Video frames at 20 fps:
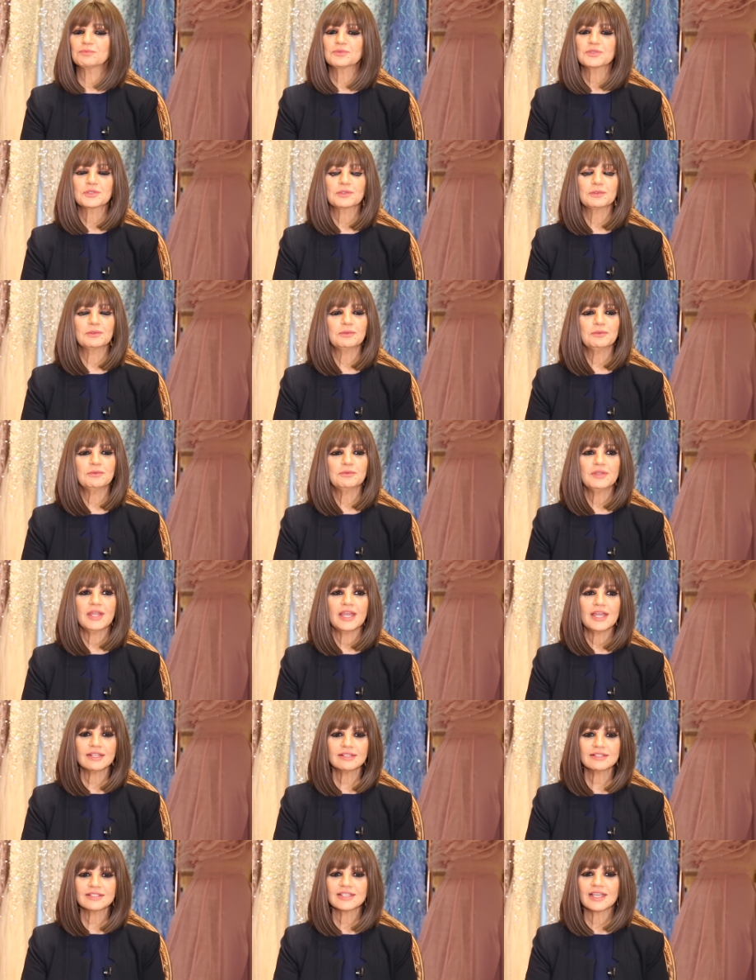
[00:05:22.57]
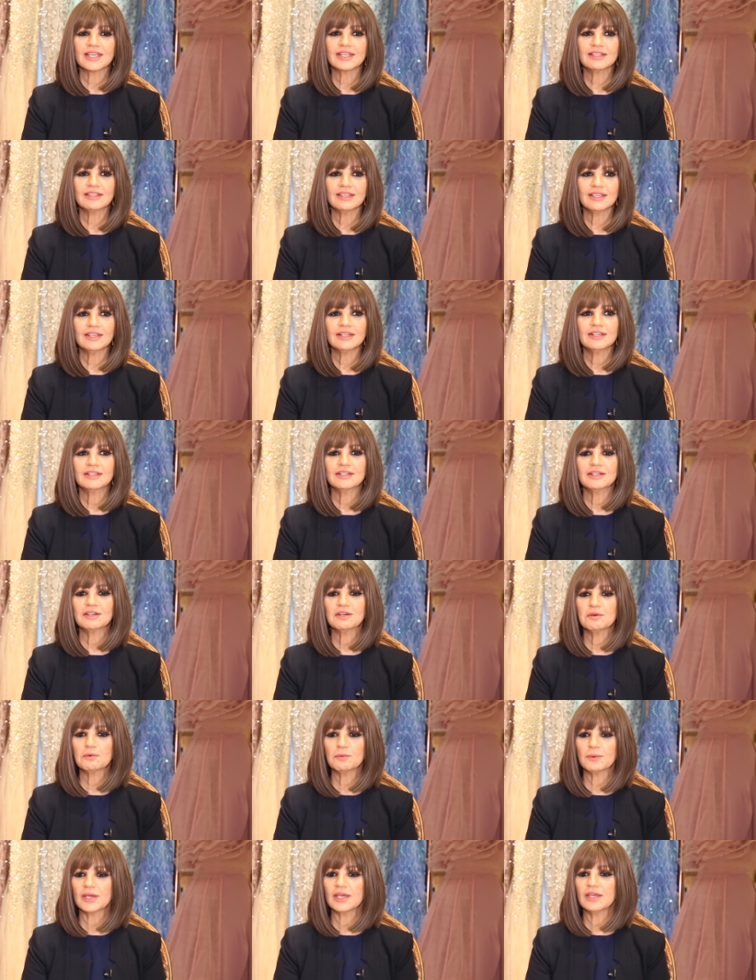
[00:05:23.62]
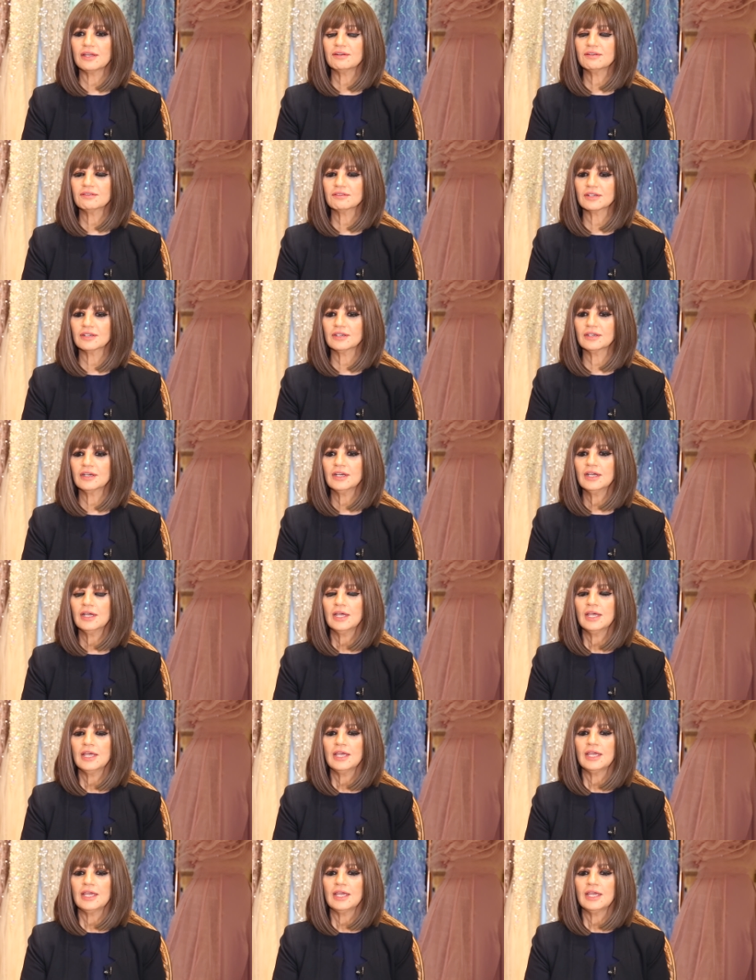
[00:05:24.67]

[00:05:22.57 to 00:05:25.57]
So that's I think uh, where uh,